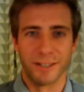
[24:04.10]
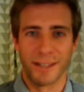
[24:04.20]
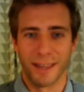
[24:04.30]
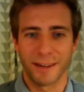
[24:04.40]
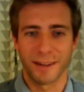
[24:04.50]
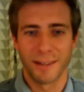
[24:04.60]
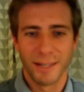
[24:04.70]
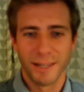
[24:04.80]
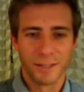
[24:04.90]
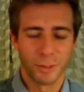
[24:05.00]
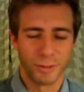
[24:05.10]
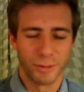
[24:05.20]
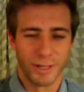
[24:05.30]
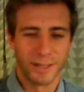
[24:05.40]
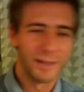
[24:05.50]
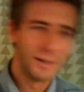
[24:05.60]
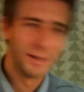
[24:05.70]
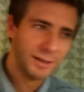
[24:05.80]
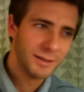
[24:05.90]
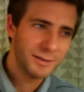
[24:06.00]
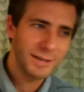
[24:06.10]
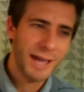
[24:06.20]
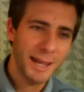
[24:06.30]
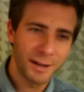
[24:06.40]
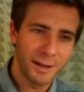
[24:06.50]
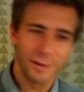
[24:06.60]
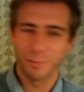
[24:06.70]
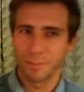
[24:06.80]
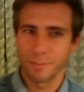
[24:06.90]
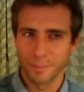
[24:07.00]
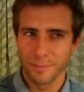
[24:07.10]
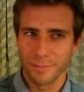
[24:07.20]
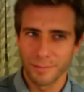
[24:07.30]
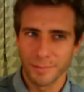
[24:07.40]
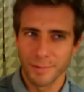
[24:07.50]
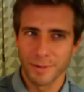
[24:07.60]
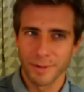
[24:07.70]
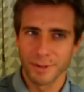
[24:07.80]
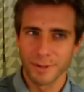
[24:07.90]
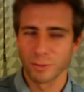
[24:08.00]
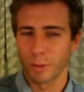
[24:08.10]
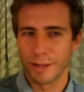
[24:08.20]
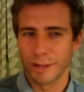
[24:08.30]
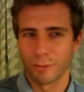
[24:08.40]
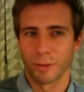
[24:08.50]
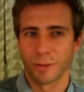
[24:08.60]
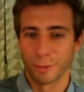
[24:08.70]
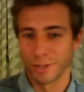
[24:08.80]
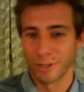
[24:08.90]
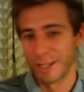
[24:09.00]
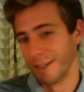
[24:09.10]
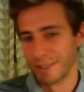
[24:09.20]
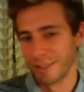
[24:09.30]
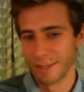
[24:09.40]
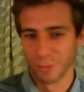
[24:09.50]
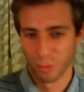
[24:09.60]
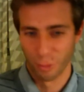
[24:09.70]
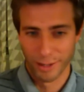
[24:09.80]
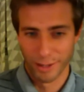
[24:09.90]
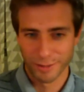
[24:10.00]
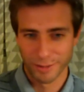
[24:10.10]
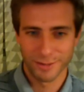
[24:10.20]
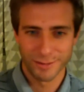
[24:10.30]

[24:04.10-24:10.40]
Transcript: get. So it's like 10 is whatever, 13 seems great.